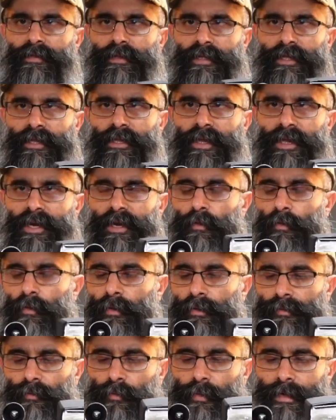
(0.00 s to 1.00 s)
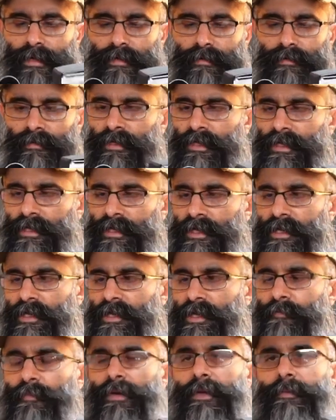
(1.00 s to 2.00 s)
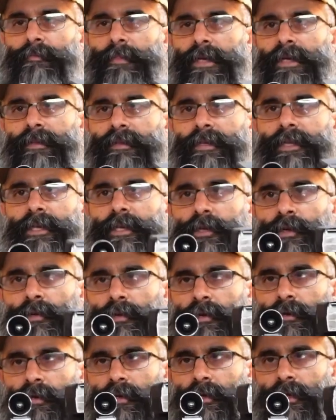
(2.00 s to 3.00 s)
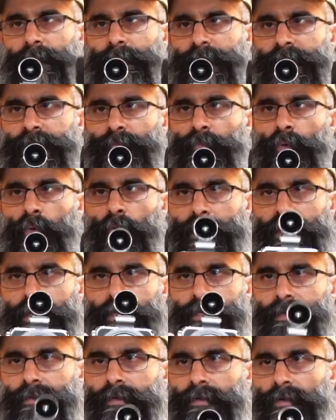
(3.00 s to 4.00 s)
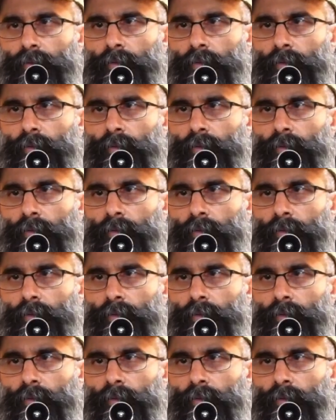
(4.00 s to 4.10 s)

It can kind of hold the rail. But mainly you're going to be supporting it